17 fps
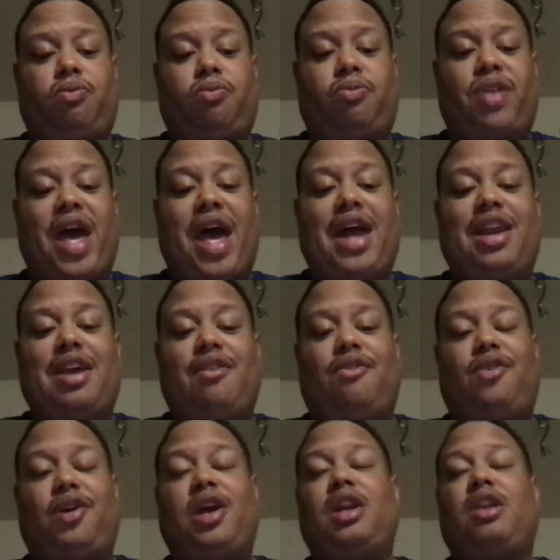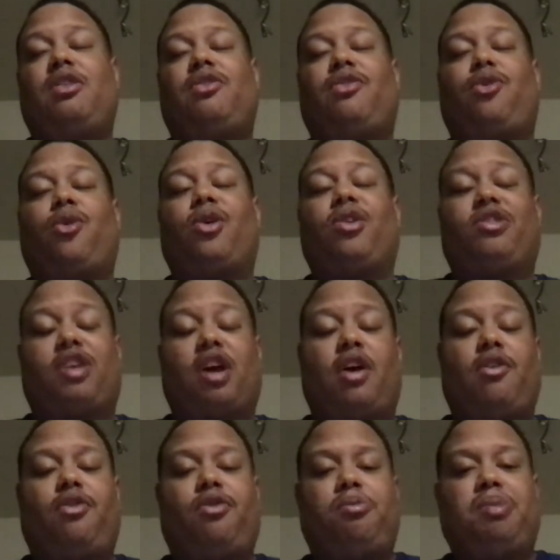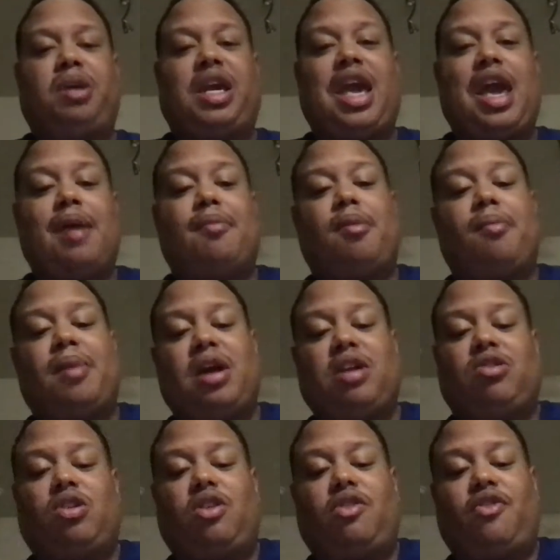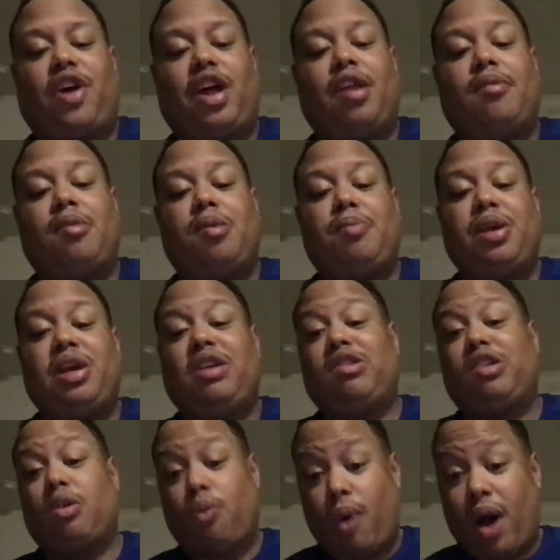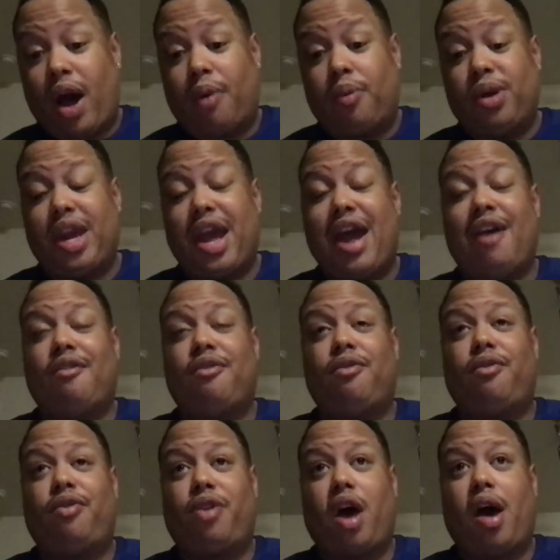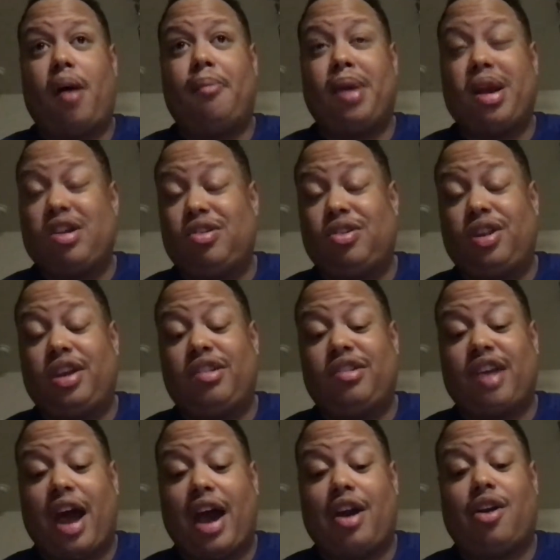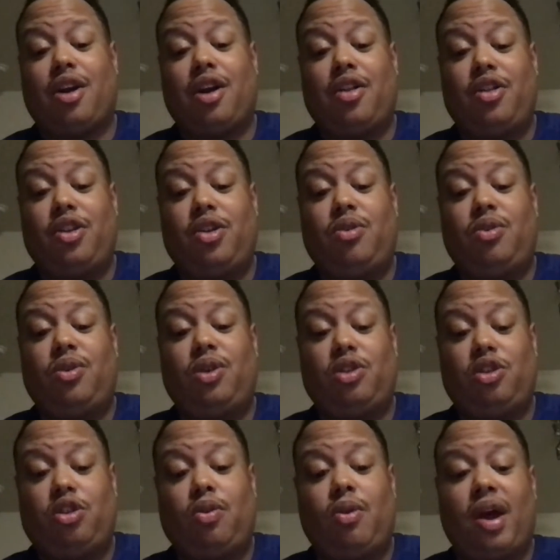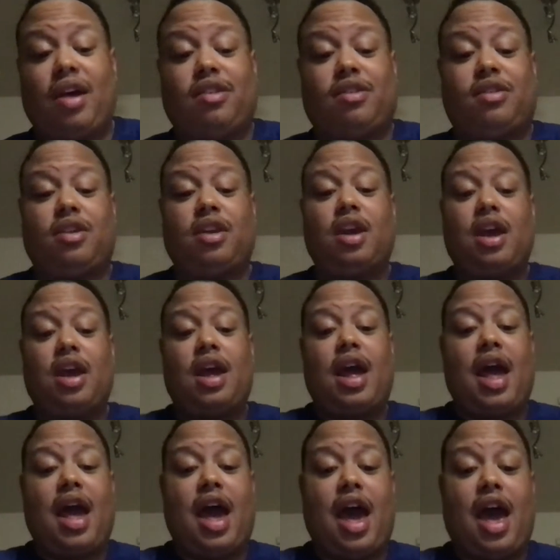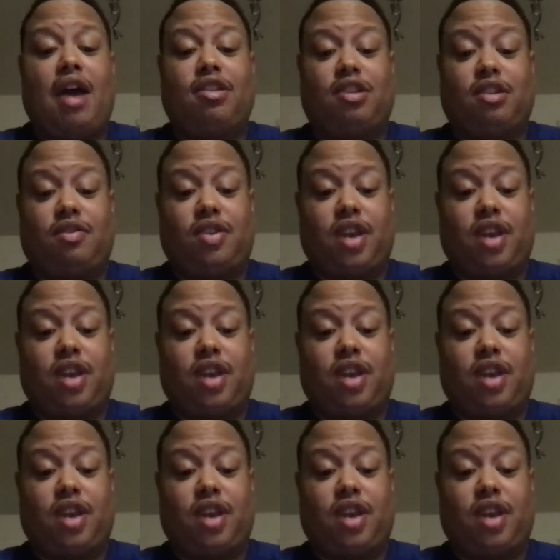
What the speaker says: That event for itself became a major development piece and why we have Major League Soccer in the U.S. as of